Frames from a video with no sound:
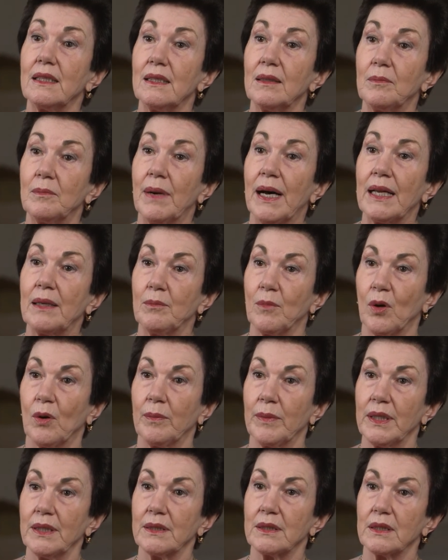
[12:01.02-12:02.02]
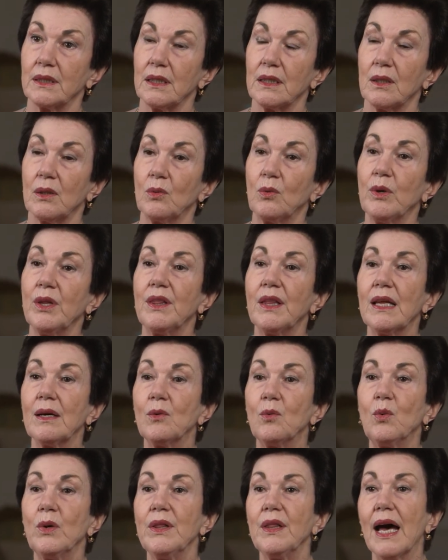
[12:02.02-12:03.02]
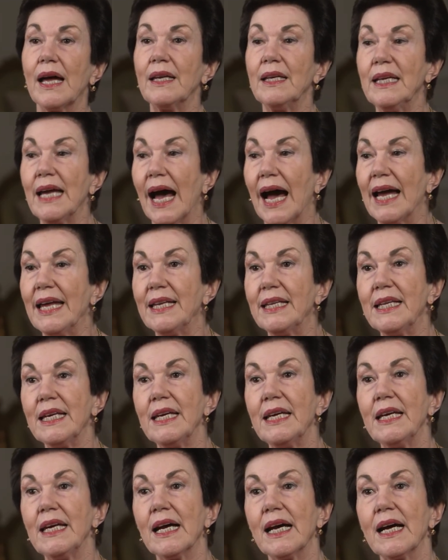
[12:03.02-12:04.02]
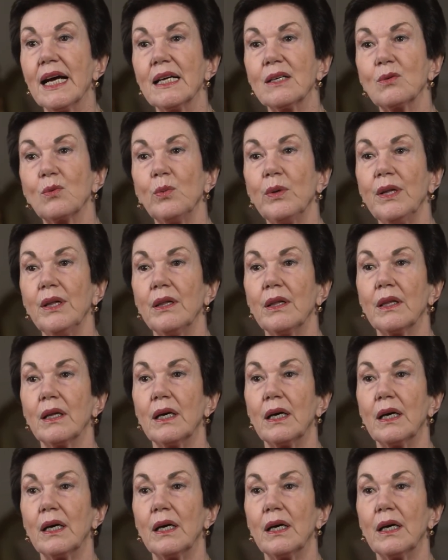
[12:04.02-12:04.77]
bad moment with ideas, with